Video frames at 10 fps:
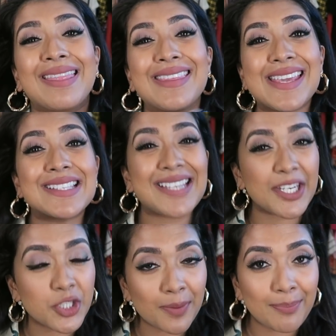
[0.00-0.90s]
the
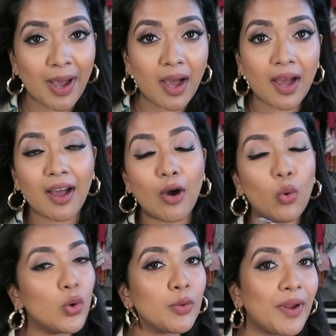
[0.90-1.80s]
extension bar
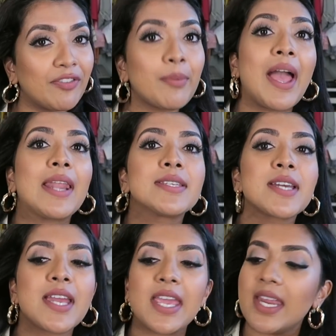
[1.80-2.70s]
all the way from
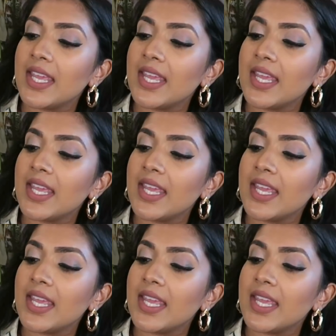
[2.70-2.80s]
Canada.